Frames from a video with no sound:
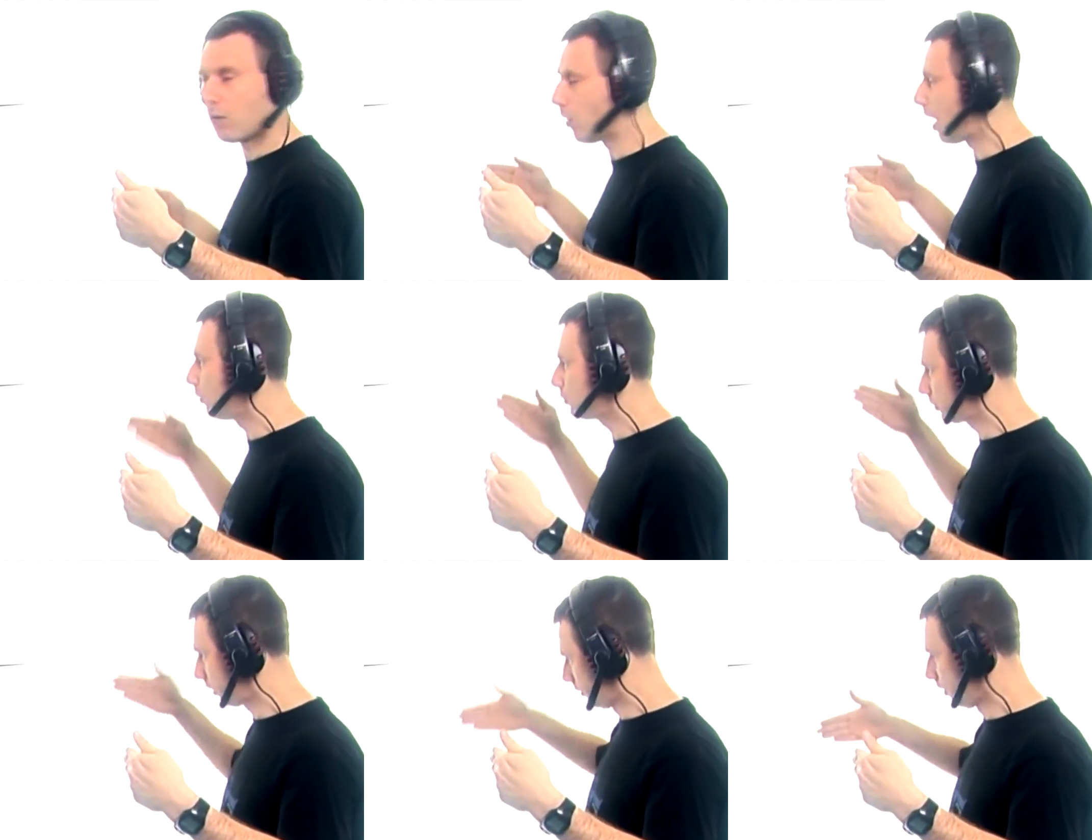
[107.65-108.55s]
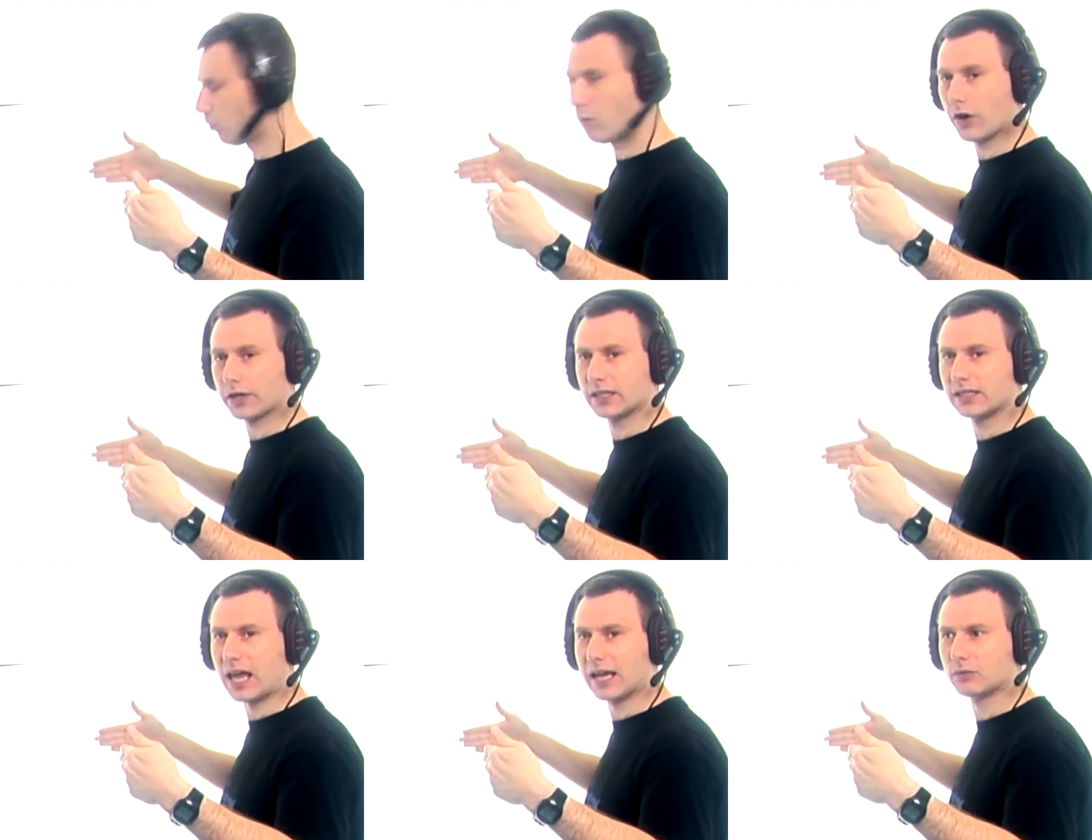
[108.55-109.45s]
whilst working
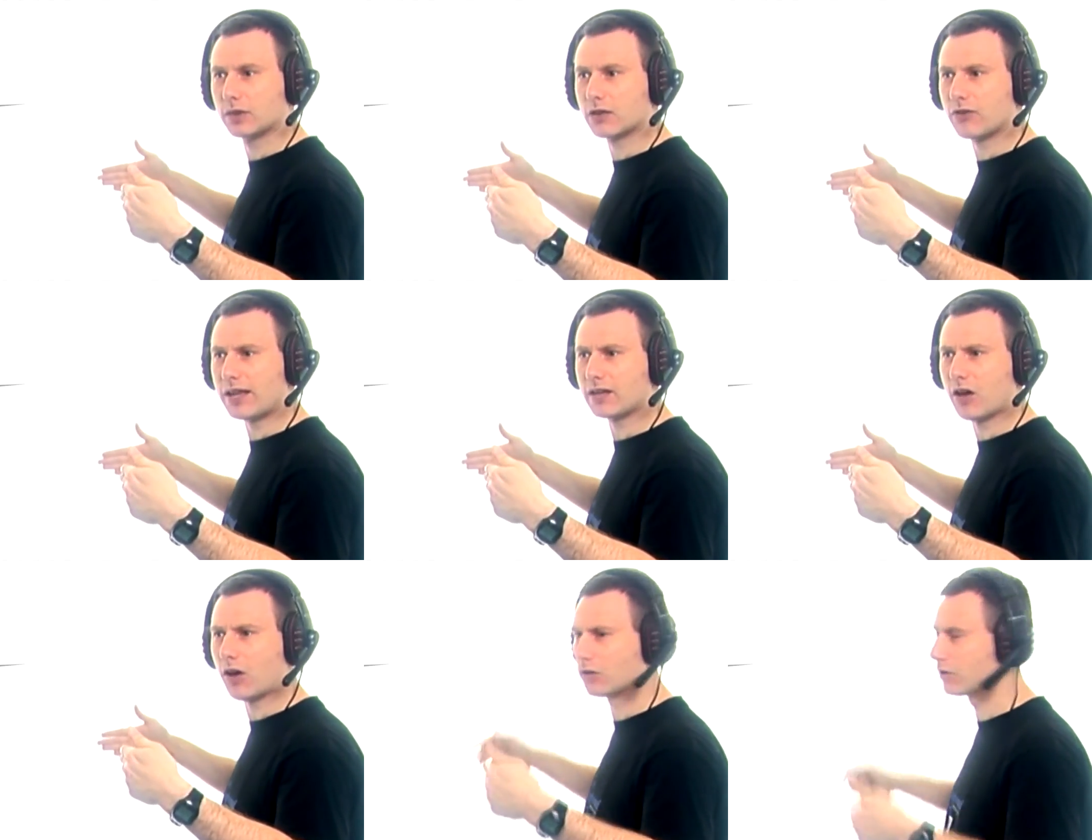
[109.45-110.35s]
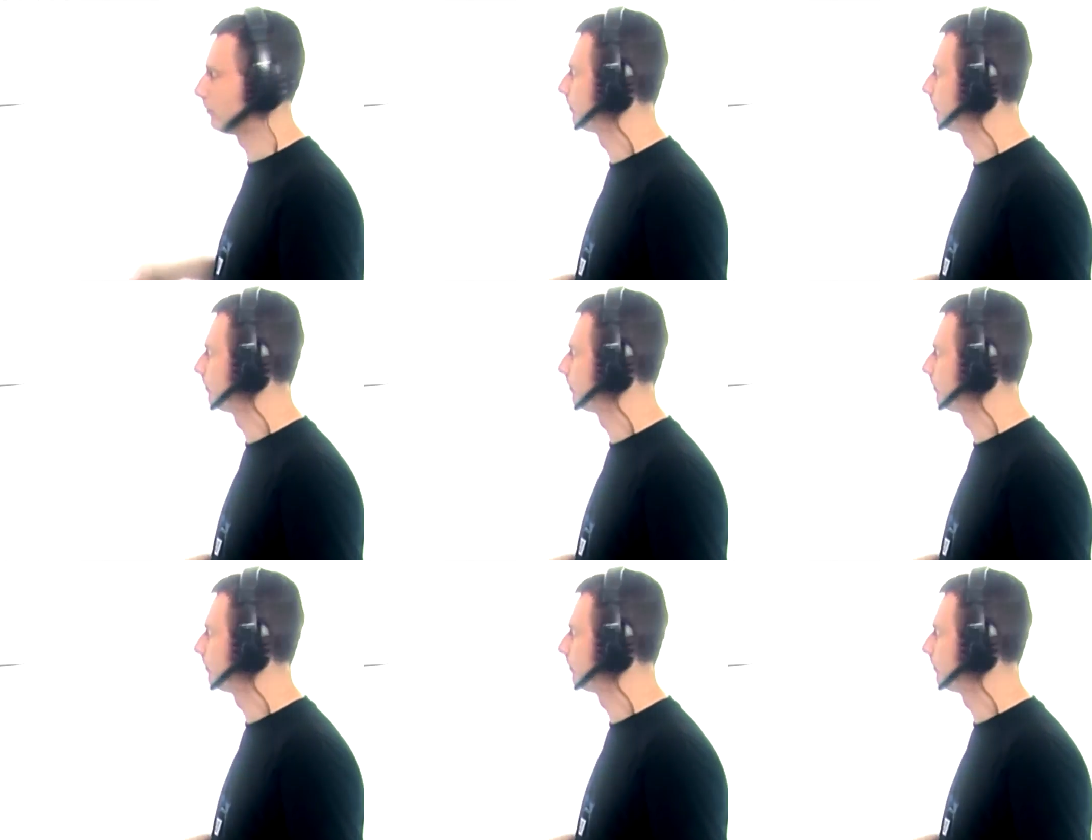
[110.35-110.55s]
in line with the grey card.